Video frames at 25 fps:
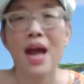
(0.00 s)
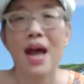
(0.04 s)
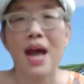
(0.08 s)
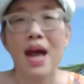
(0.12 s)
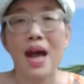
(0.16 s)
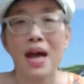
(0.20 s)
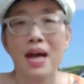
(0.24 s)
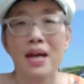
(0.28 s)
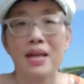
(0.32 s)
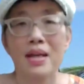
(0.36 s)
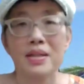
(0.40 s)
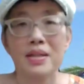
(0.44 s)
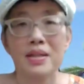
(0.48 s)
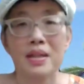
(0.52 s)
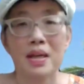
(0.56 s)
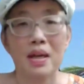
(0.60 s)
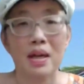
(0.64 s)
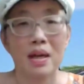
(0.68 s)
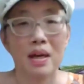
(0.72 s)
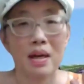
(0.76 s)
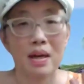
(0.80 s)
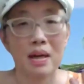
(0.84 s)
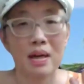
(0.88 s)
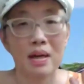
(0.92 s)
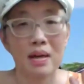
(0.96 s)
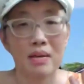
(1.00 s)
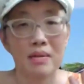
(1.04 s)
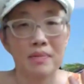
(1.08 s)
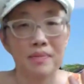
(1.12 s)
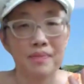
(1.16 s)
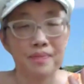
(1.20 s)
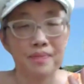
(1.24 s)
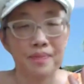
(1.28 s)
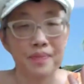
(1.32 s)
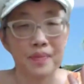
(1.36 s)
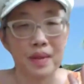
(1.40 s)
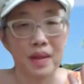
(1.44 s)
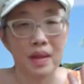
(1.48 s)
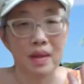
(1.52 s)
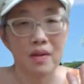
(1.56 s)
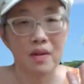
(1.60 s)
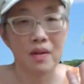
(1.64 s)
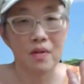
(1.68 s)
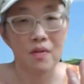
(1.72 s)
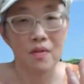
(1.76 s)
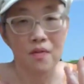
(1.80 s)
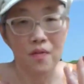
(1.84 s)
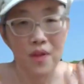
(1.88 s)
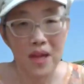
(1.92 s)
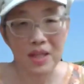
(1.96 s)
as
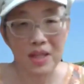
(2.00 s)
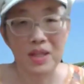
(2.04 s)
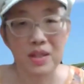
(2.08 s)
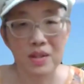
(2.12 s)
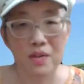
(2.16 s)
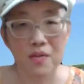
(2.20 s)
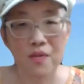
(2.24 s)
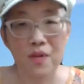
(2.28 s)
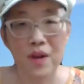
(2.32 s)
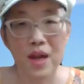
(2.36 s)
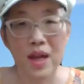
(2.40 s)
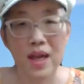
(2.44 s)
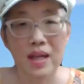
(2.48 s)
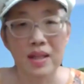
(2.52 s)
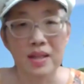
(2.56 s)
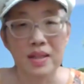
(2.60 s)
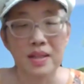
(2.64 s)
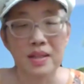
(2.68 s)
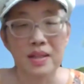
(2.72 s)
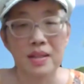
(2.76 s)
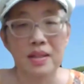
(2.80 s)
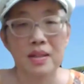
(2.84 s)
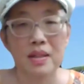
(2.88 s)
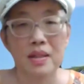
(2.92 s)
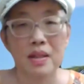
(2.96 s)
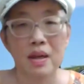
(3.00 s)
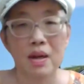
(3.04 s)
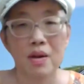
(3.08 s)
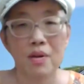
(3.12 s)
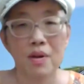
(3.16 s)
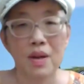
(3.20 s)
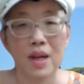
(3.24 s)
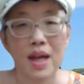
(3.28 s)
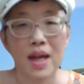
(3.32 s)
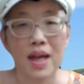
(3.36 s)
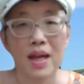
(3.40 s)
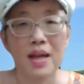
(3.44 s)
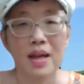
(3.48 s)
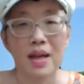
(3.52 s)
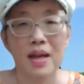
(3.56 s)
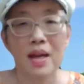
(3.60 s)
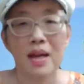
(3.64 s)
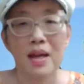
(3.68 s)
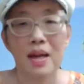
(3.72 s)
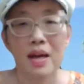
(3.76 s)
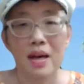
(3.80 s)
face-to-face, okay?